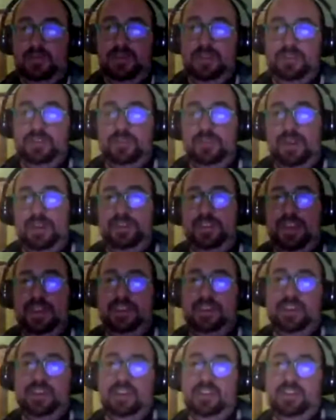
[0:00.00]
So I
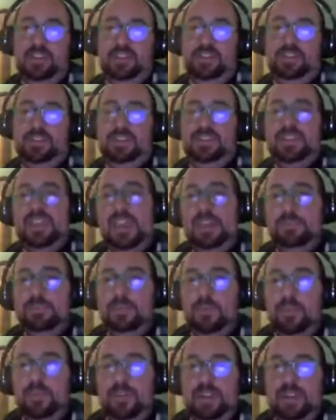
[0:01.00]
like
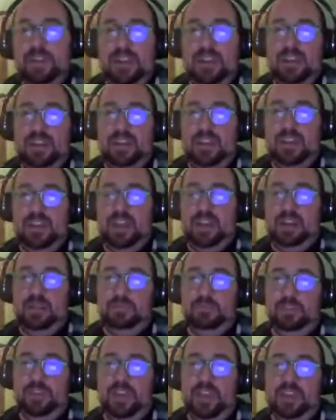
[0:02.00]
skateboard in, and
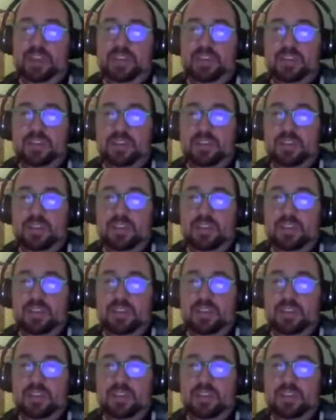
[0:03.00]
I'm like,